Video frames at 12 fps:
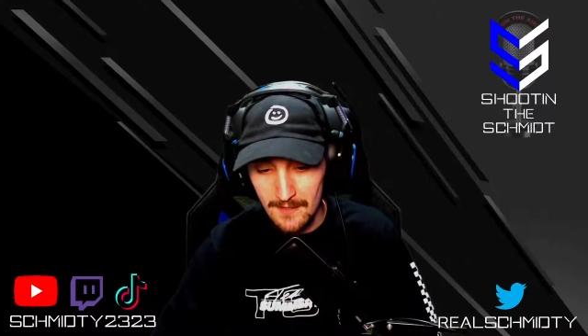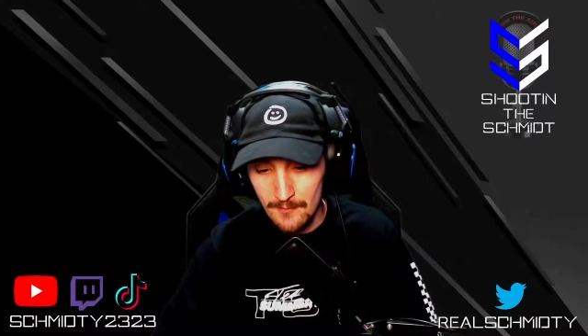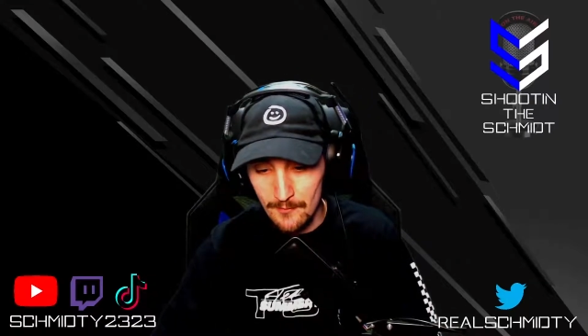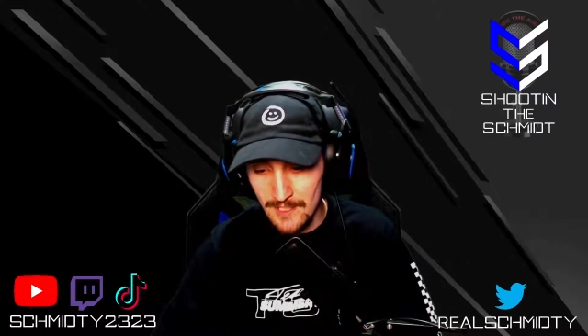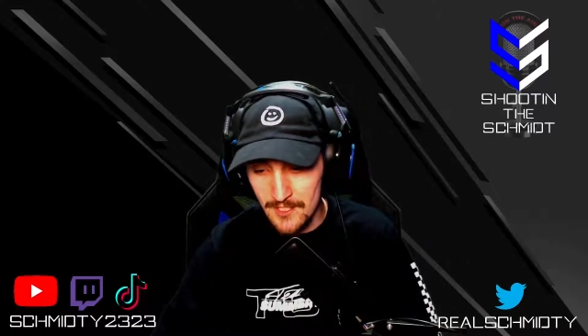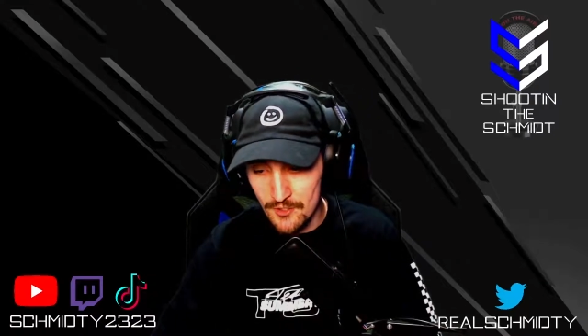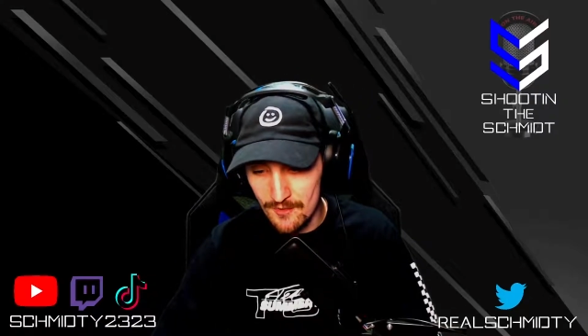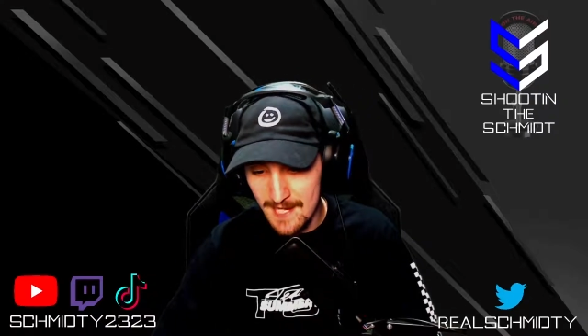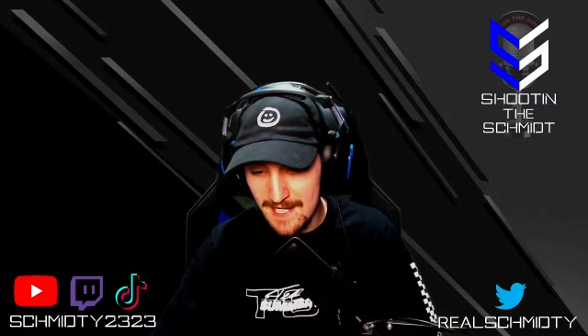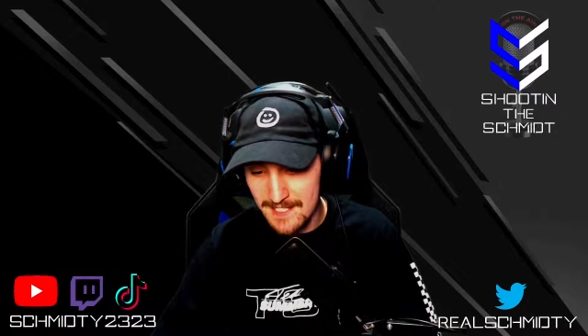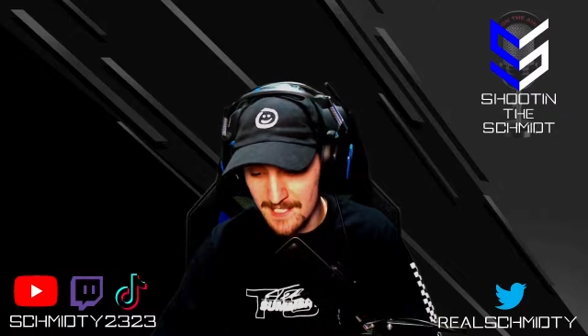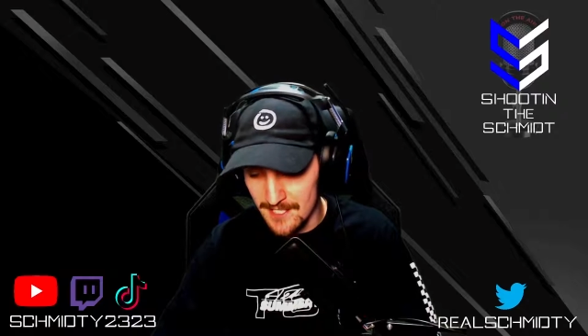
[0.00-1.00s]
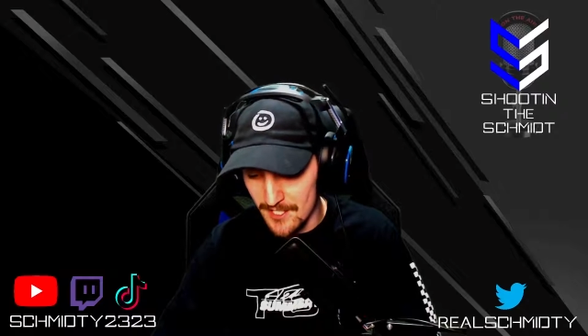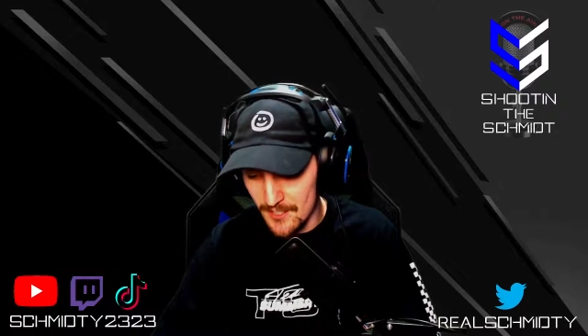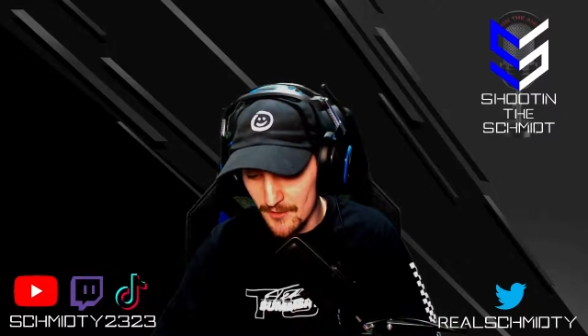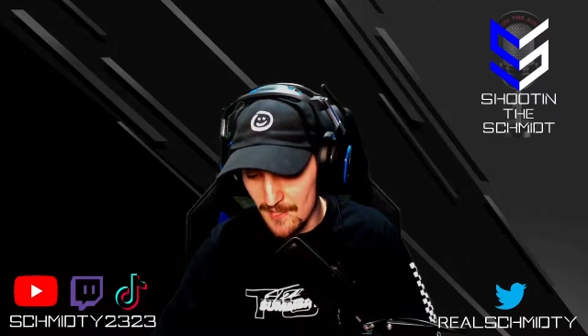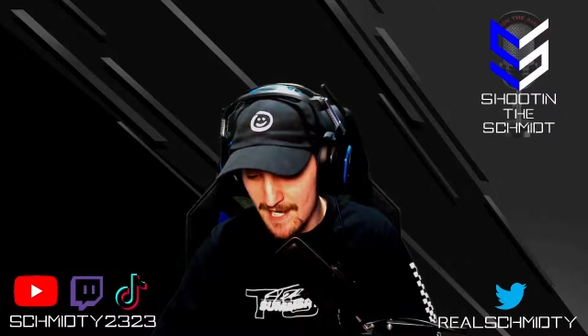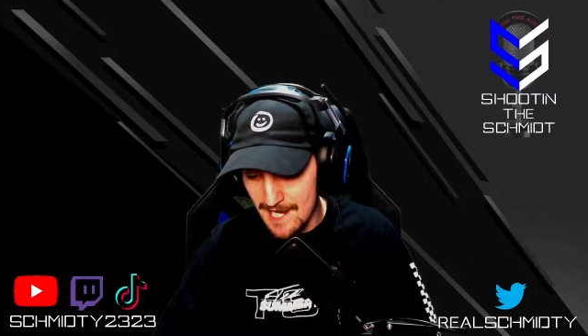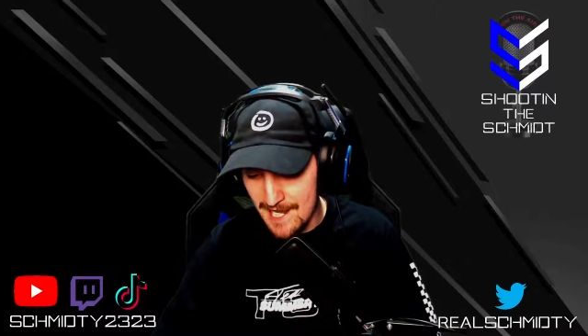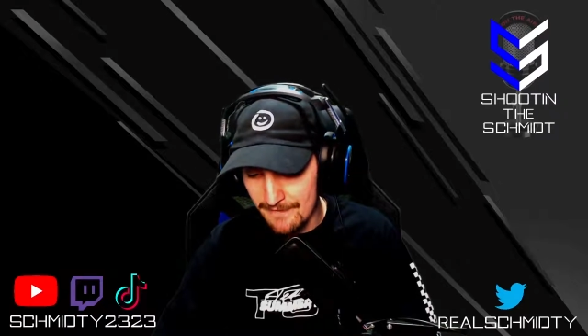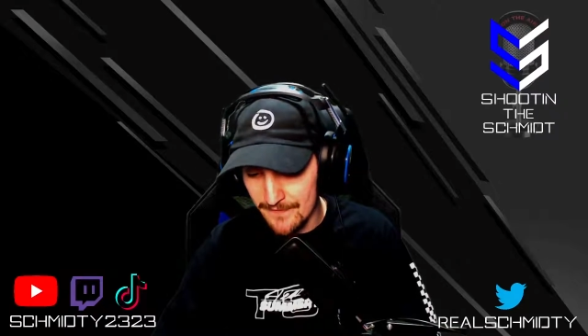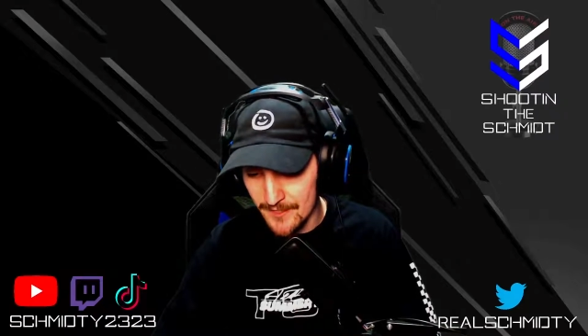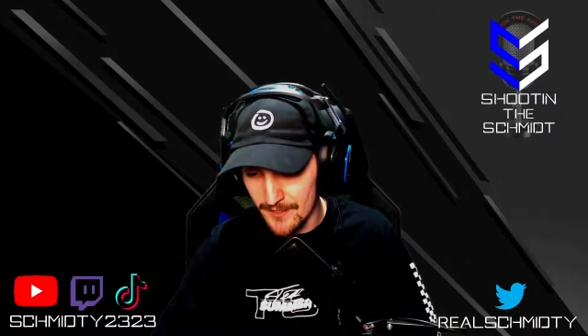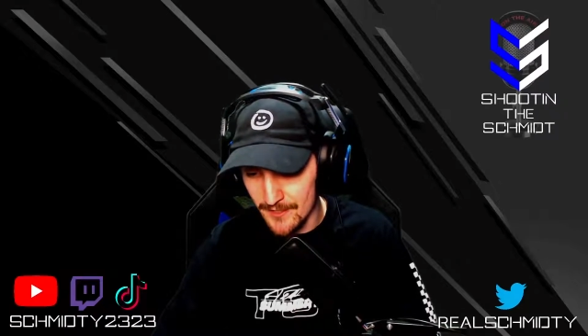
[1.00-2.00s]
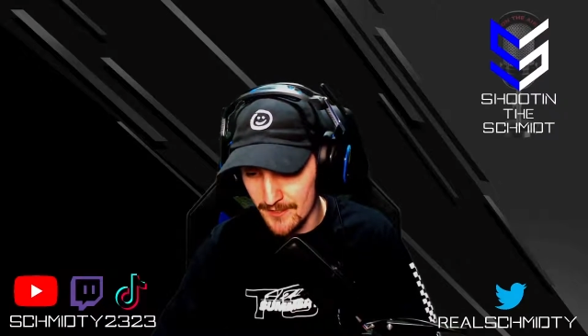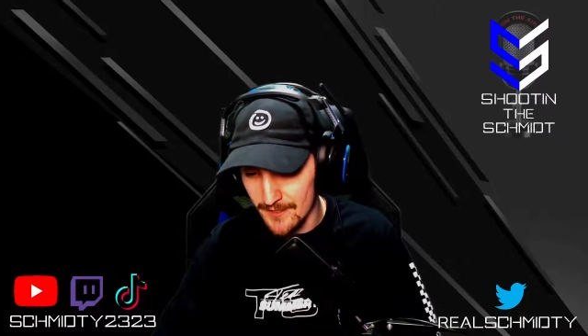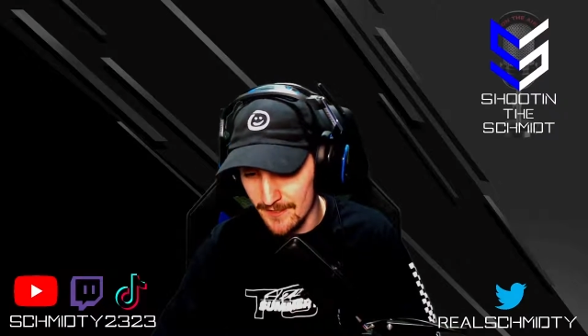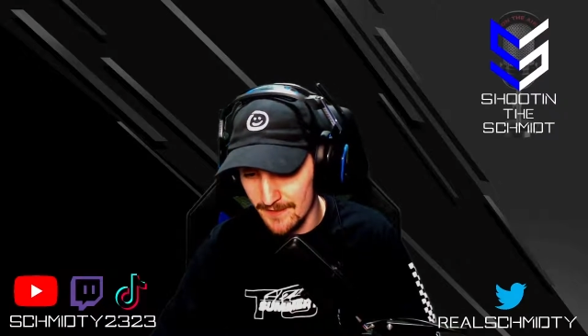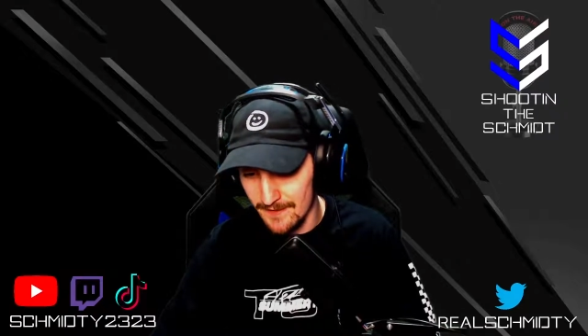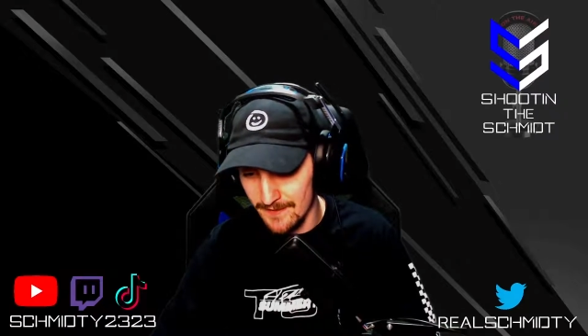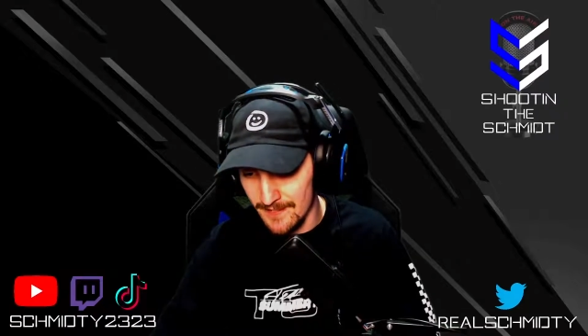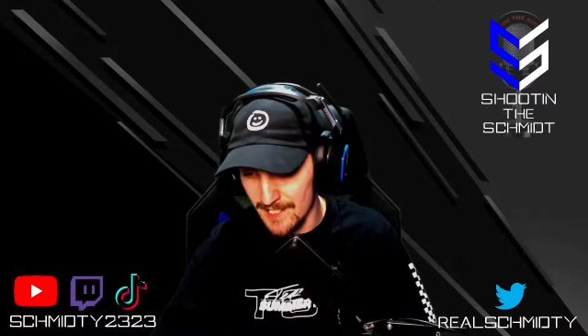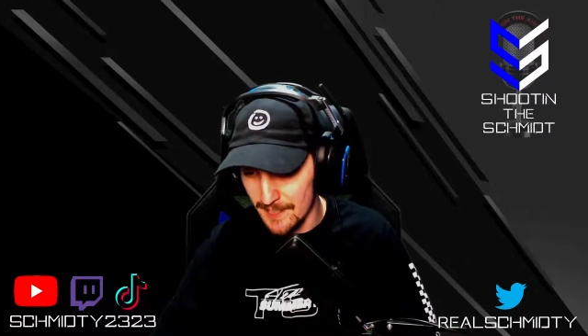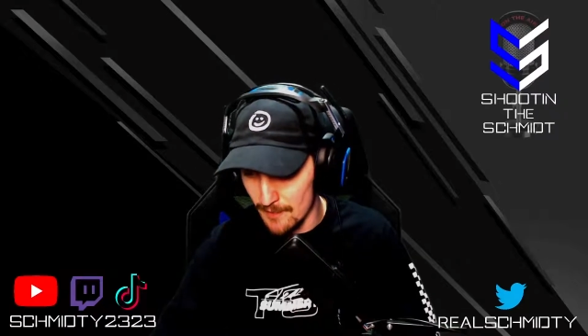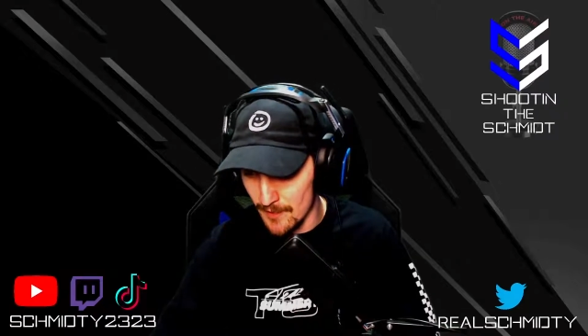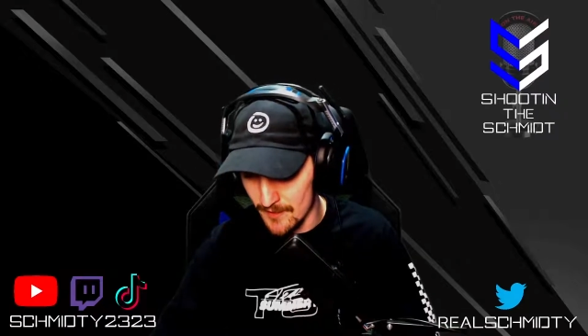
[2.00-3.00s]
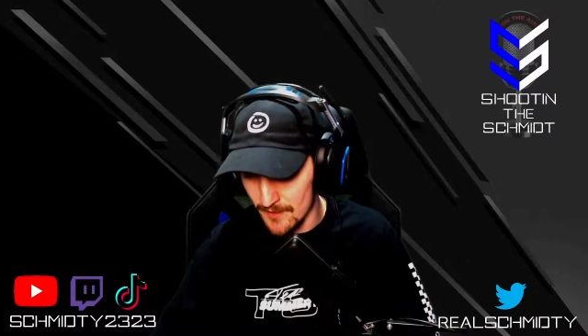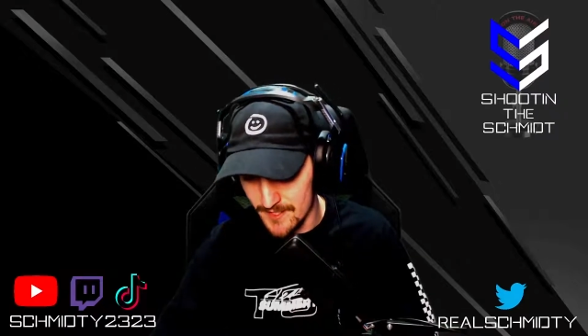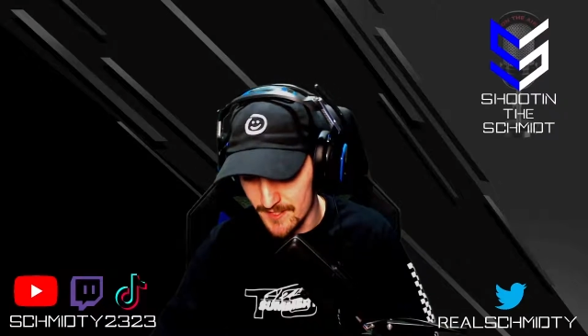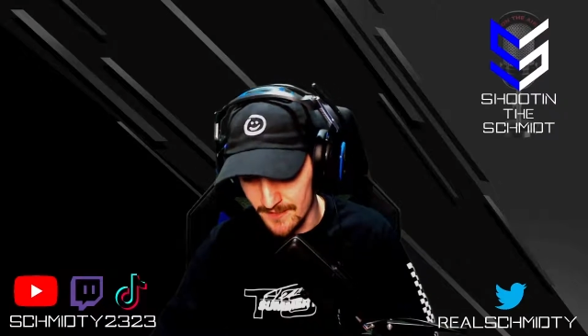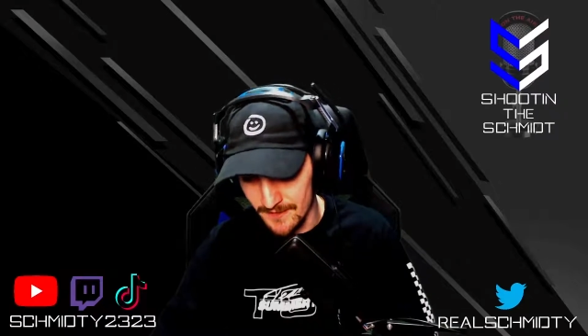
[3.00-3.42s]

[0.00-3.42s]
when he tried to go after Nickmercs.